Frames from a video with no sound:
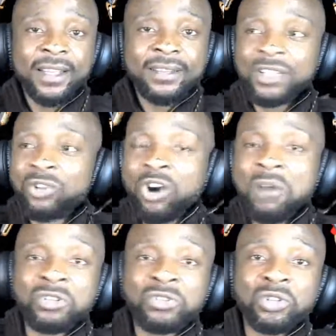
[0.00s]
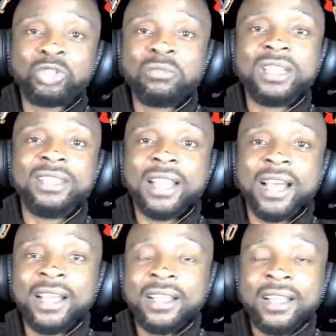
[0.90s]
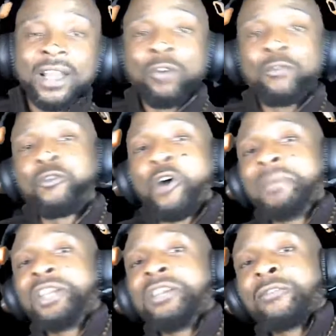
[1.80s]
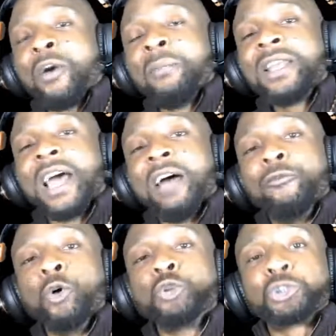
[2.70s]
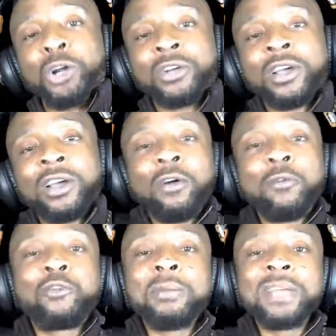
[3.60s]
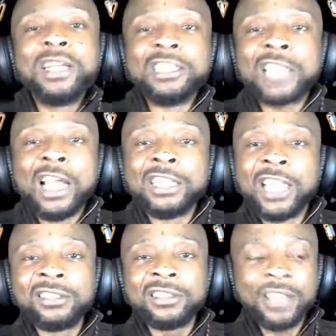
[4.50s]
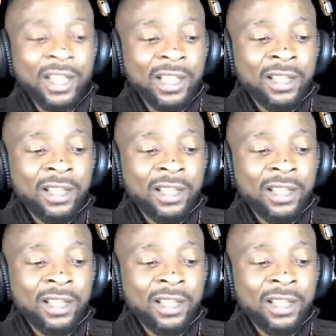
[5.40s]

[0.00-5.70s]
Then you come on social media forming a Voltron, forming intelligentsia.